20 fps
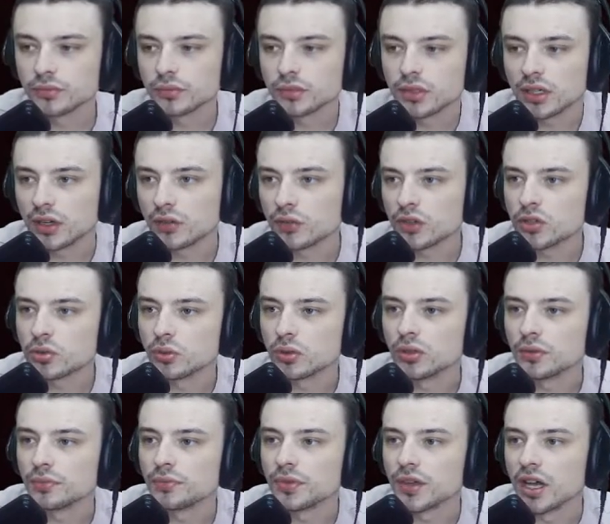Got a ritual.
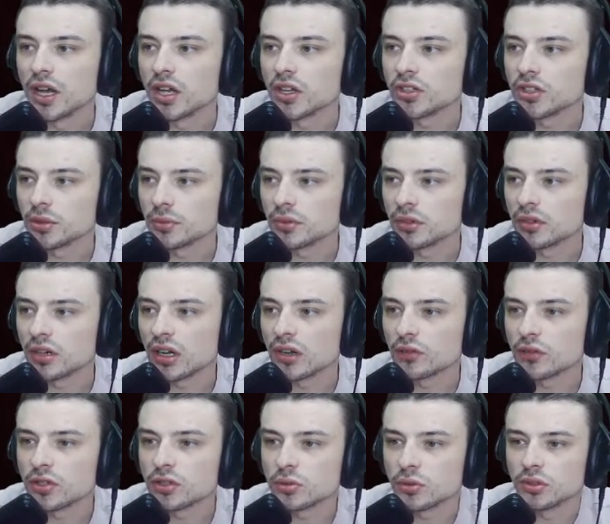Uh, sermon crown
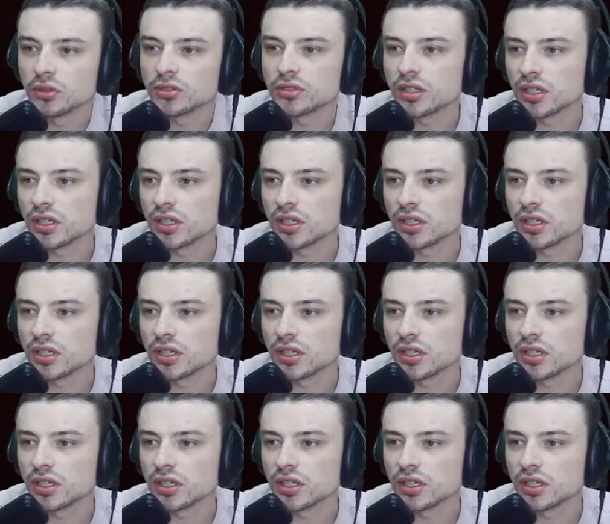rituals.